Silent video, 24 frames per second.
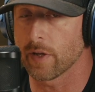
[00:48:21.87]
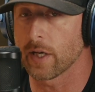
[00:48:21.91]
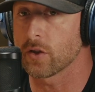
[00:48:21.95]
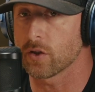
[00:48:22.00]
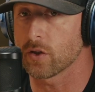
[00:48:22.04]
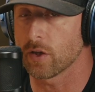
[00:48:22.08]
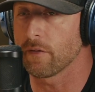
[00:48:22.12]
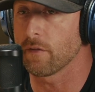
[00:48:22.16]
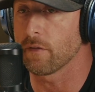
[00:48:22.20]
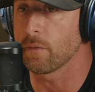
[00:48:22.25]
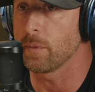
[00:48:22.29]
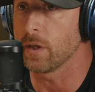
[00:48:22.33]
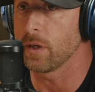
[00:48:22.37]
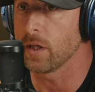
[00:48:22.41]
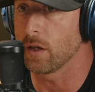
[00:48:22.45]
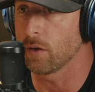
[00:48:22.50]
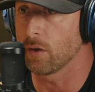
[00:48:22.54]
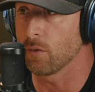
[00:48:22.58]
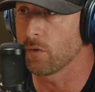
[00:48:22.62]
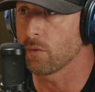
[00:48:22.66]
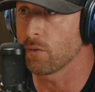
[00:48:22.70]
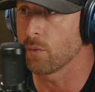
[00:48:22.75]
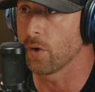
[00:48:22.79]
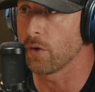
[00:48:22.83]
Actually, I have a
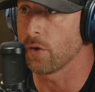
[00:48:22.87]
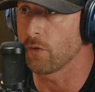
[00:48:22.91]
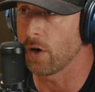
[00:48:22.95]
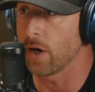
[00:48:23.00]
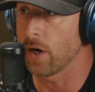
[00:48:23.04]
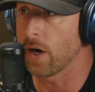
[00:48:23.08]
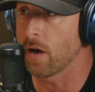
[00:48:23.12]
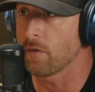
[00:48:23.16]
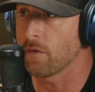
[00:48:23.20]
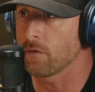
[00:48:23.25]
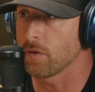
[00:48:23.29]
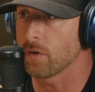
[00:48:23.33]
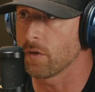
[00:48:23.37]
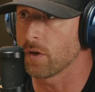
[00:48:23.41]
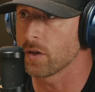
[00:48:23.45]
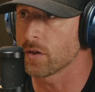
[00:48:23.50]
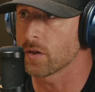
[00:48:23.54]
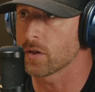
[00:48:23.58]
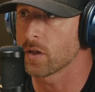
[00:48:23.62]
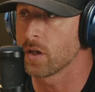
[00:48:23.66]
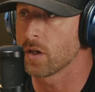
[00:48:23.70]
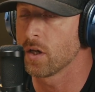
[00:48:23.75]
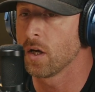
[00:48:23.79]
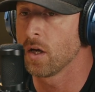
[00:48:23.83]
meeting with one right after
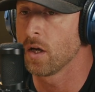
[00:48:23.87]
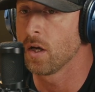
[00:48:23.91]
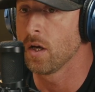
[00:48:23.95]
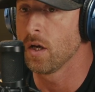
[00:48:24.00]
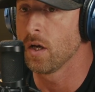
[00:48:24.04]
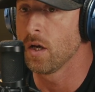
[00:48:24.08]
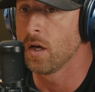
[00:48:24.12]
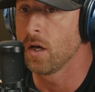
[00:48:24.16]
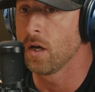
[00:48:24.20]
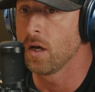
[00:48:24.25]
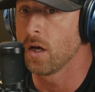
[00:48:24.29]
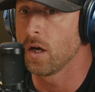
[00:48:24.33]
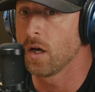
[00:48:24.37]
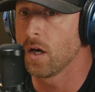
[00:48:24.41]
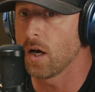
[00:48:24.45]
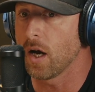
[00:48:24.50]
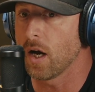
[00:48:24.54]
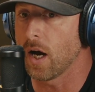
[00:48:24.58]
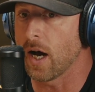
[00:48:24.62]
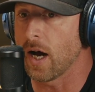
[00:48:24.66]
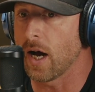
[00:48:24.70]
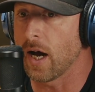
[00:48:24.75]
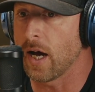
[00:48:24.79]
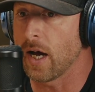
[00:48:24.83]
this.
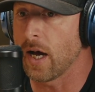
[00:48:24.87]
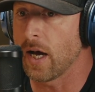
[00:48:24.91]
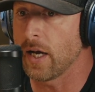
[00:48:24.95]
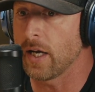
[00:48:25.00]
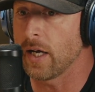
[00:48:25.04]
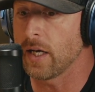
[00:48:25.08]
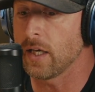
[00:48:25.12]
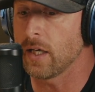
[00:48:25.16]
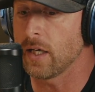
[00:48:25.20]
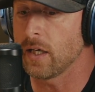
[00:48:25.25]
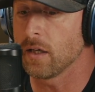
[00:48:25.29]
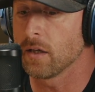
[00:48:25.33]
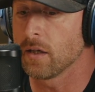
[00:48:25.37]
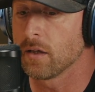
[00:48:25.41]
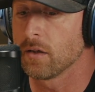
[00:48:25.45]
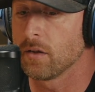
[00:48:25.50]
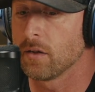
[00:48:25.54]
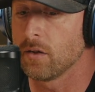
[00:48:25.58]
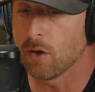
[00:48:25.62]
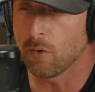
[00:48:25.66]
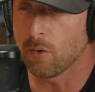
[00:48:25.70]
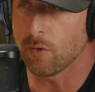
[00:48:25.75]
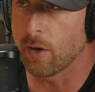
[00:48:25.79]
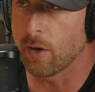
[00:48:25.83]
I know what I